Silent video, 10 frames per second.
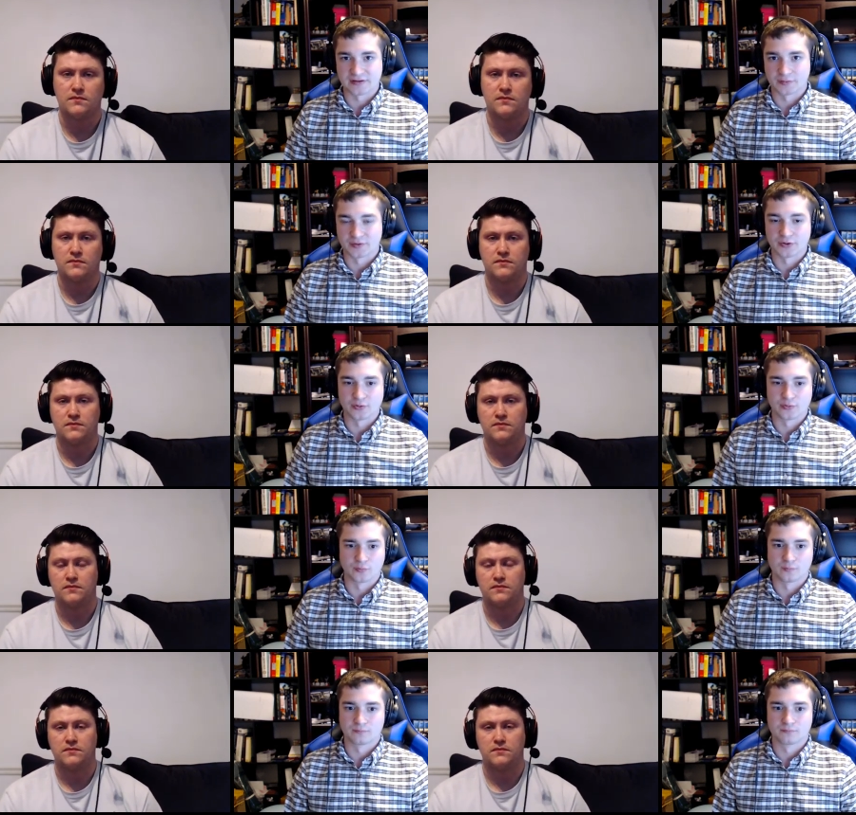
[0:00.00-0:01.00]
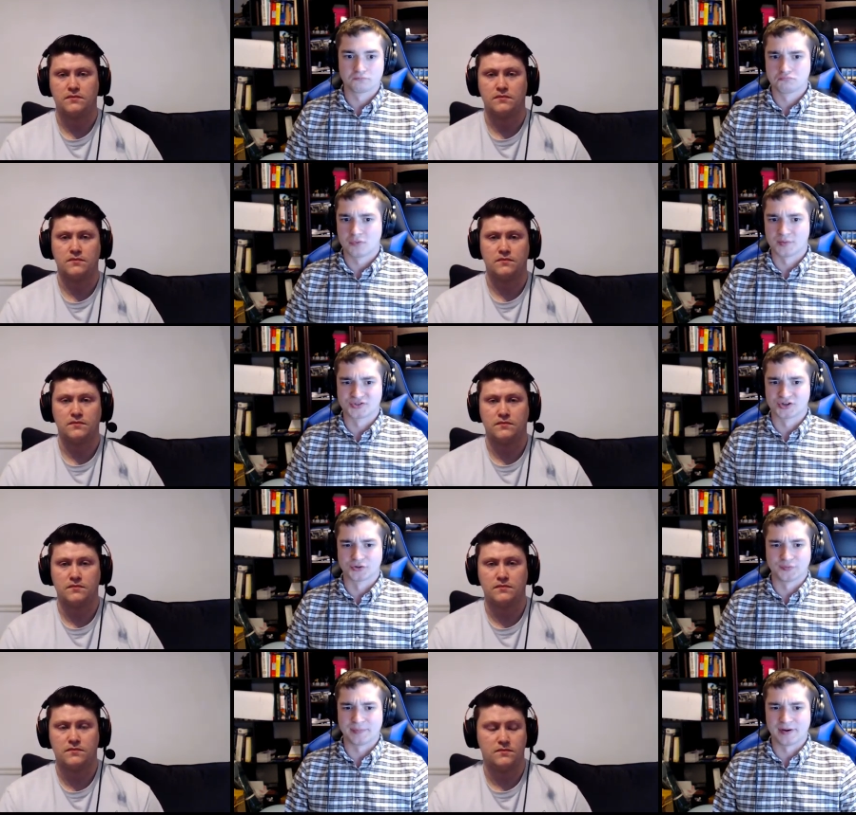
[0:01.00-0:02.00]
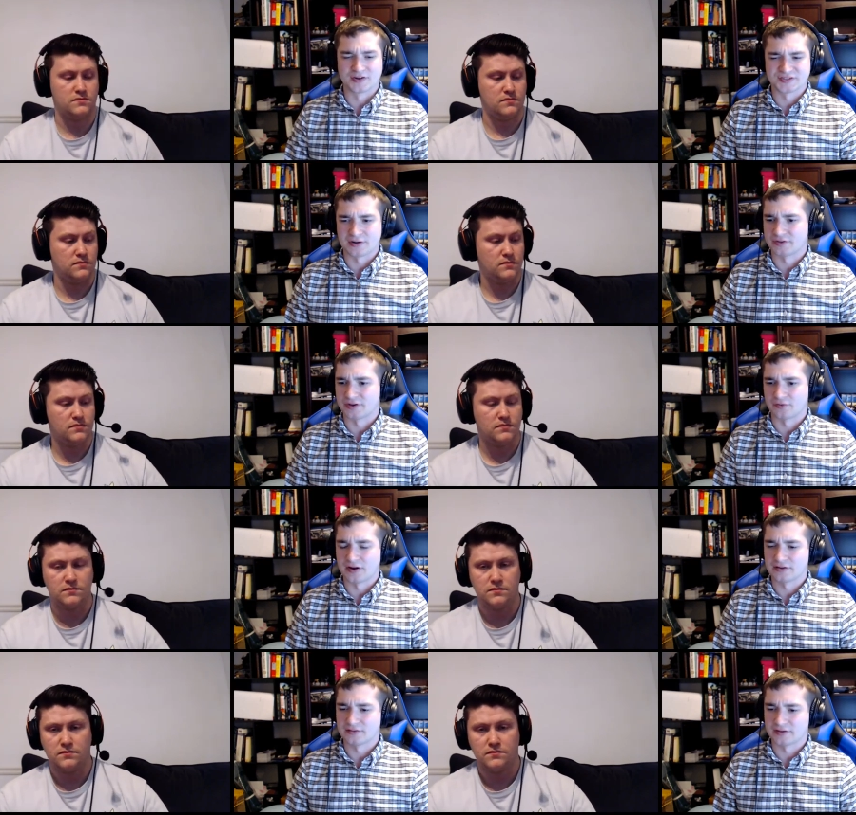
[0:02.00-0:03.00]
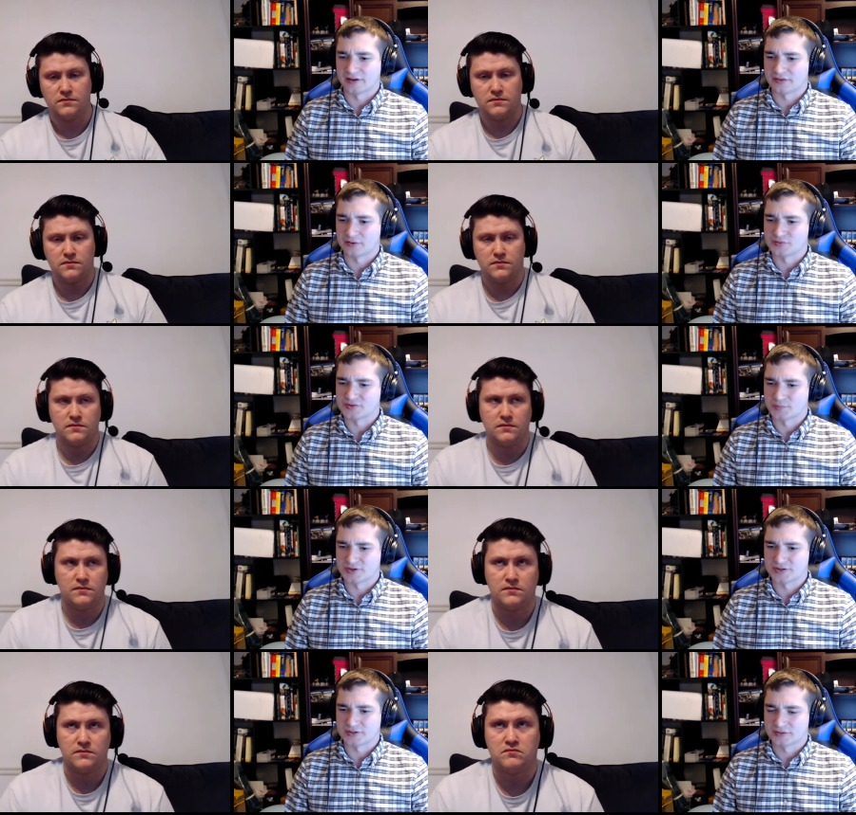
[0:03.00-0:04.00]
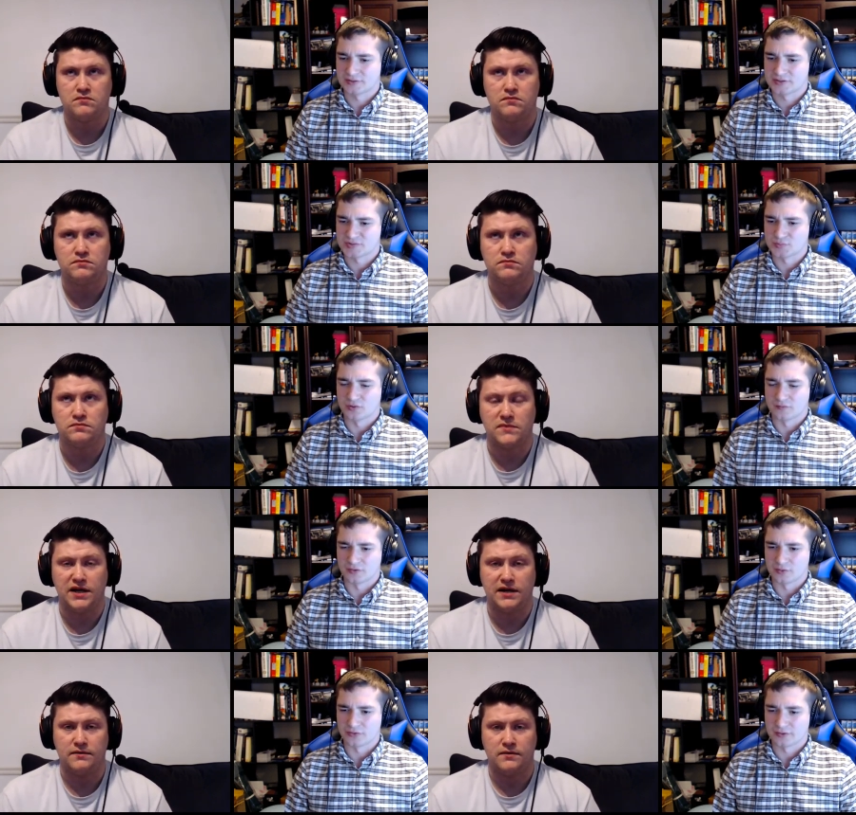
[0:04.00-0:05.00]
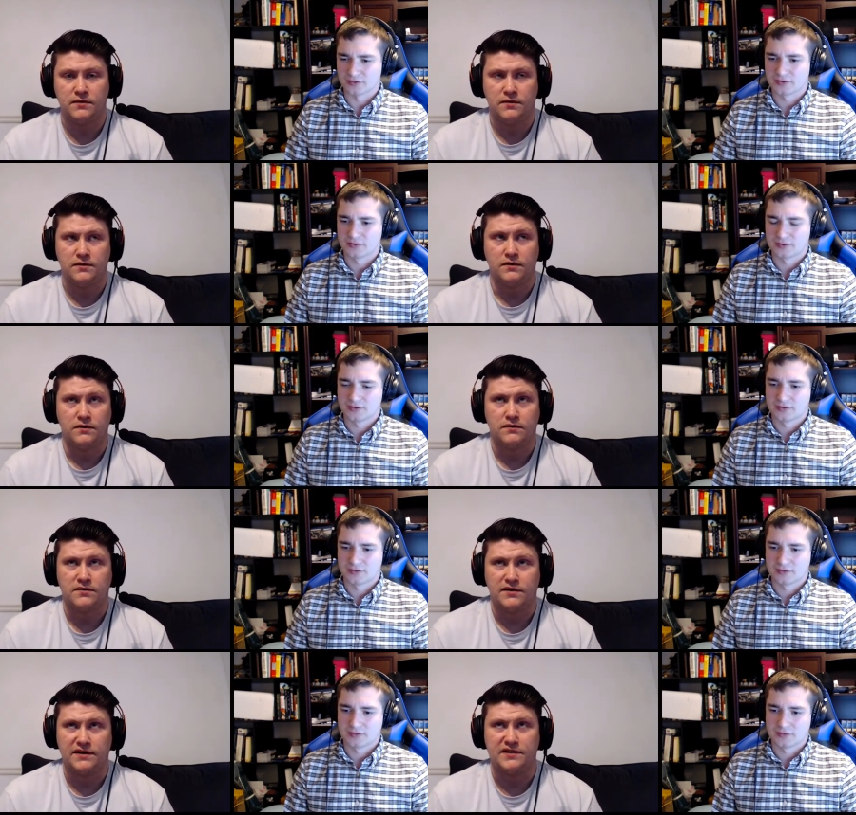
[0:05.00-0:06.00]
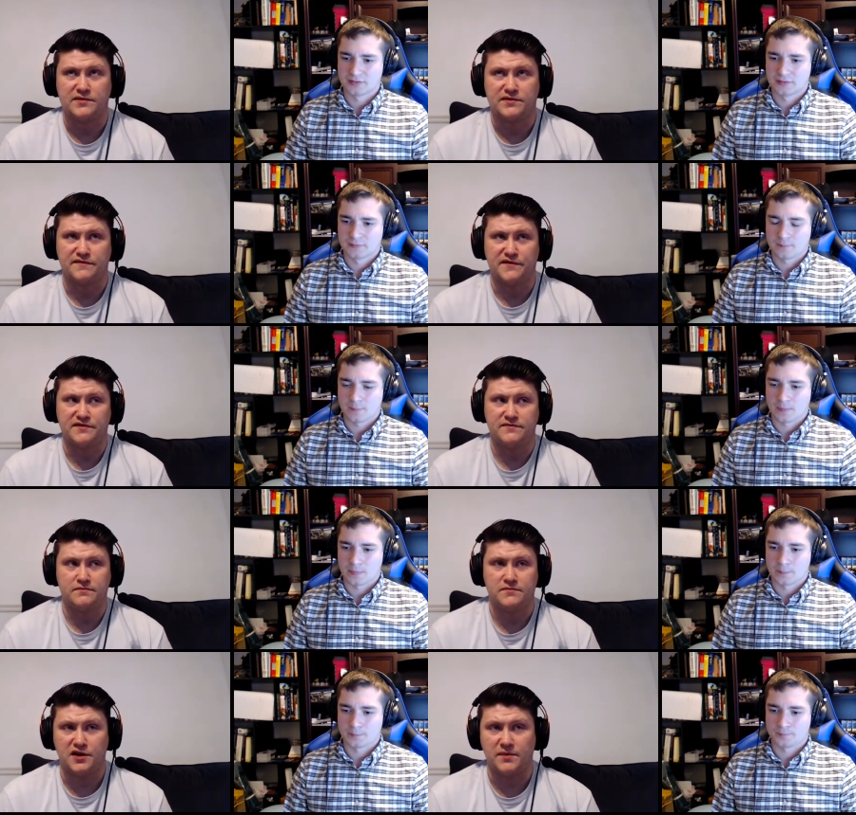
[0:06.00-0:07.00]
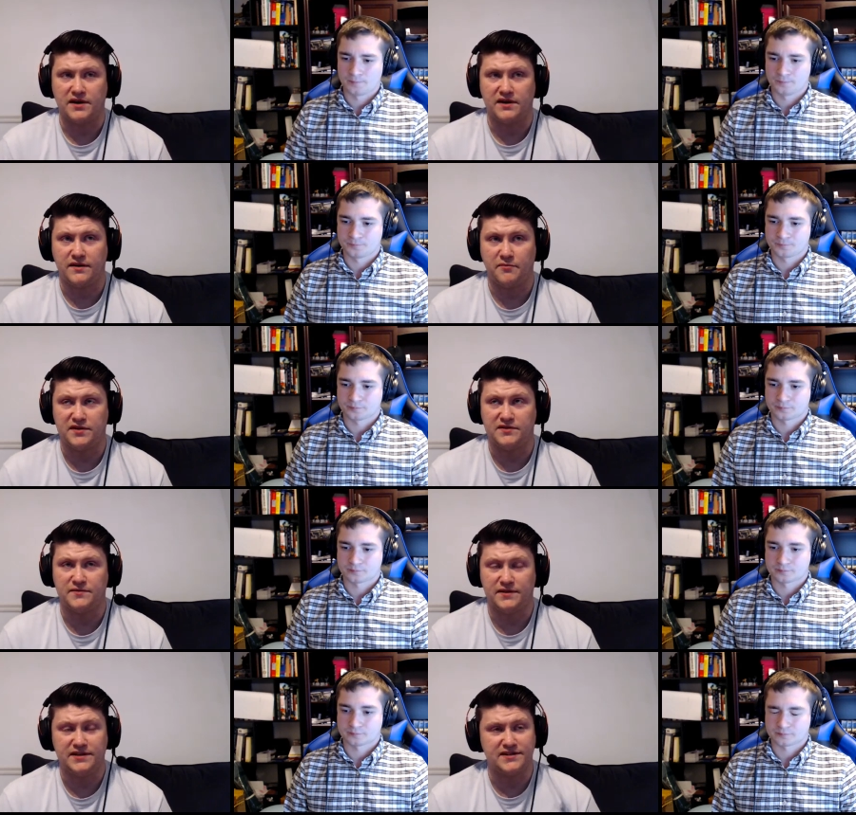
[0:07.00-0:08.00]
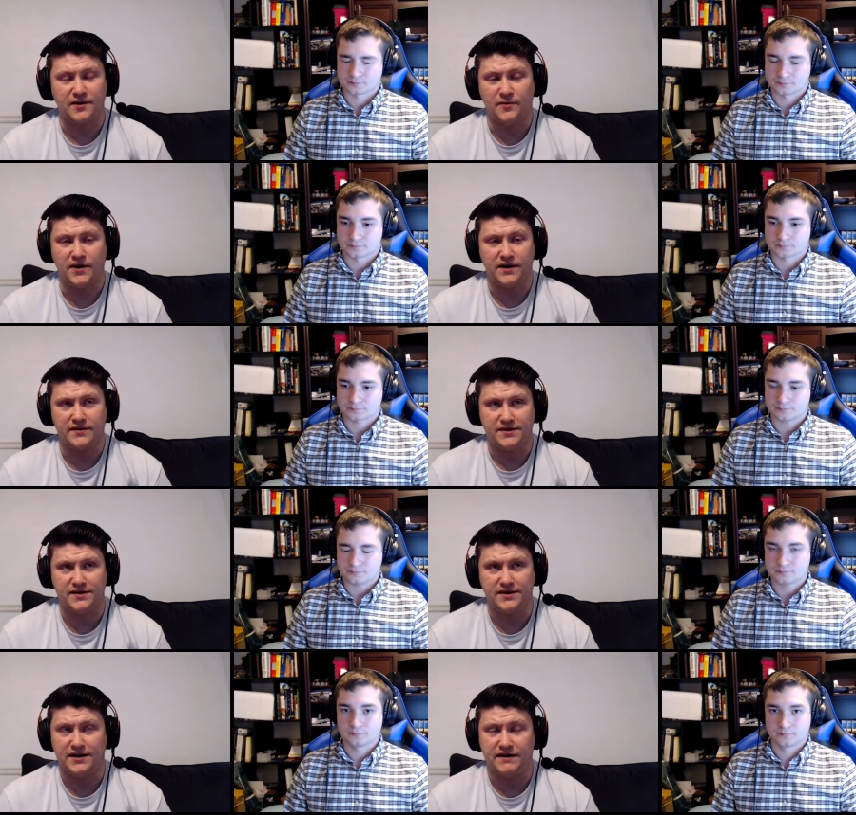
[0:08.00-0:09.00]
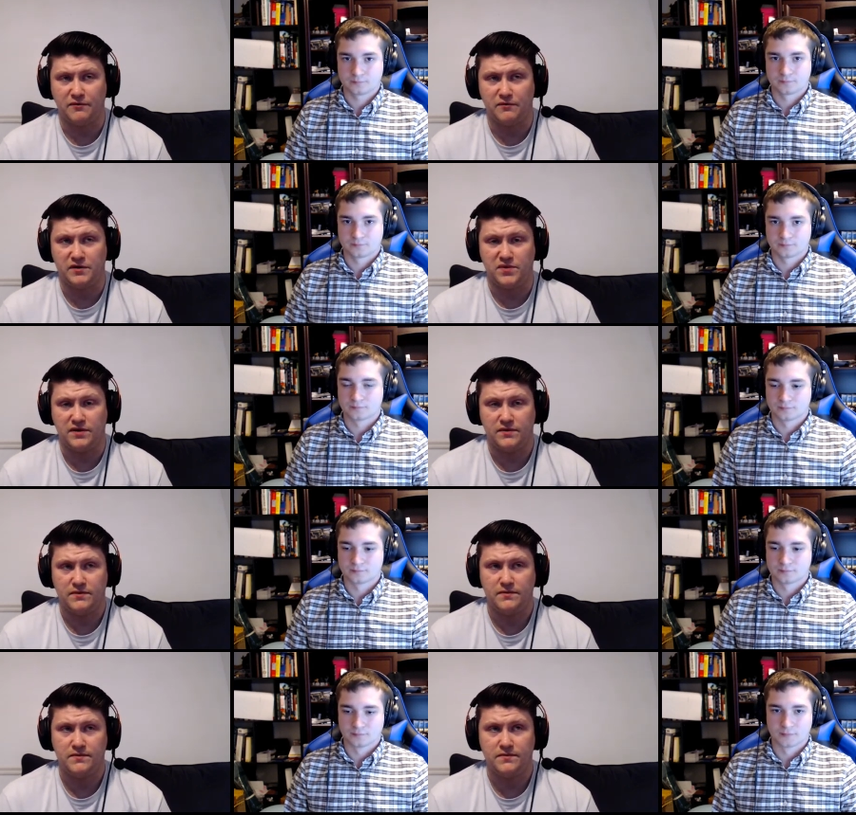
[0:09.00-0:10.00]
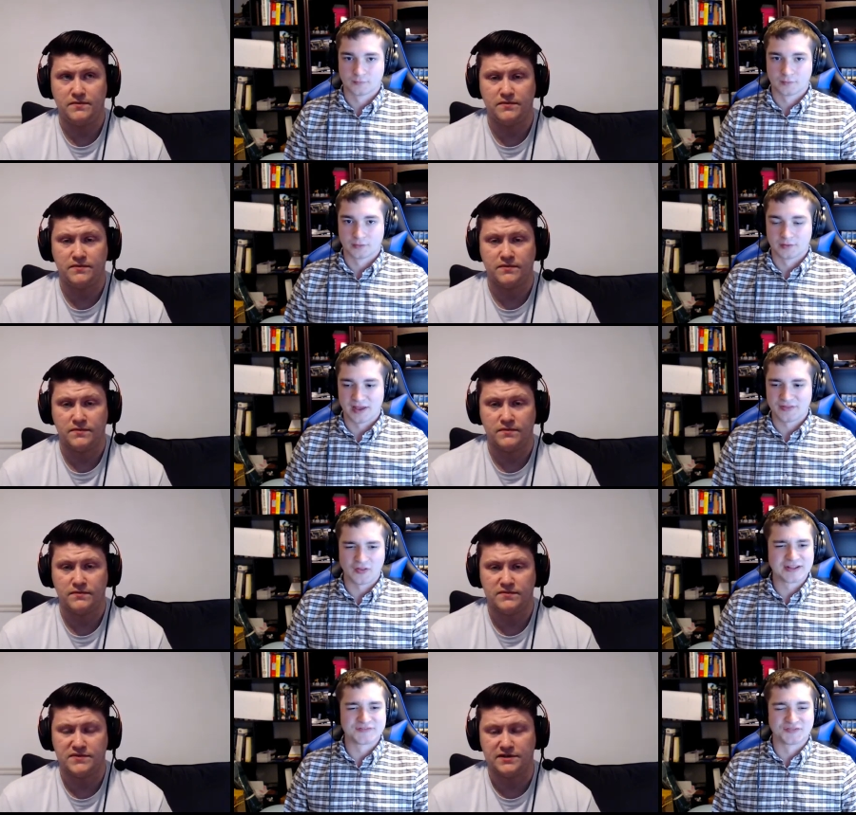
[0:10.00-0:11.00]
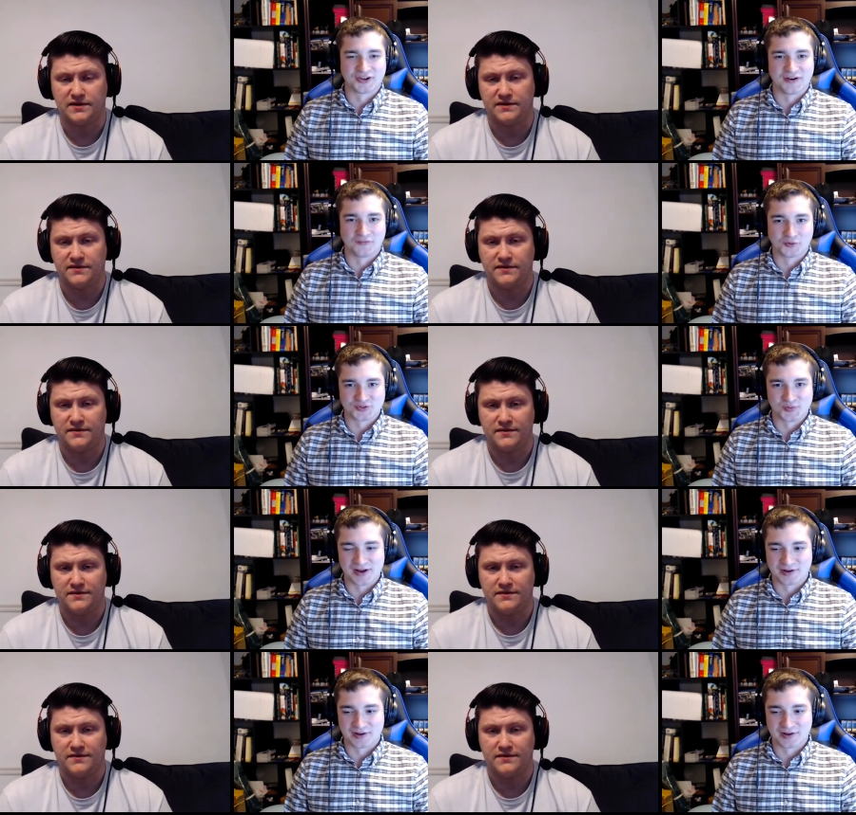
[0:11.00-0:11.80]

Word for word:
Speaker 1: There were no absurd repairs. I don't think. Right? Like I think it was pretty smooth over the yeah. whole thing.
Speaker 2: I think this was the first tournament I've been to, at least in a while, that didn't have a repair.
Speaker 1: Had the lights flick flicker every once in a while,